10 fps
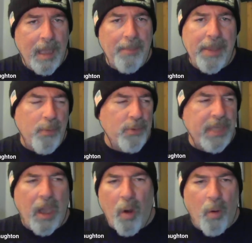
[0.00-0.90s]
And people will
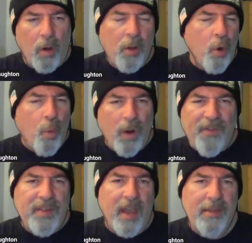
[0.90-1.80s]
say, "Oh, well, what if
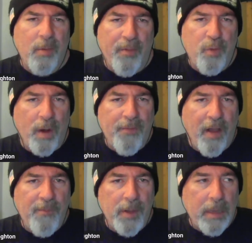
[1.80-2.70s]
he signs somewhere for
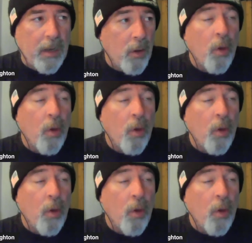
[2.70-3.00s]
25 million?"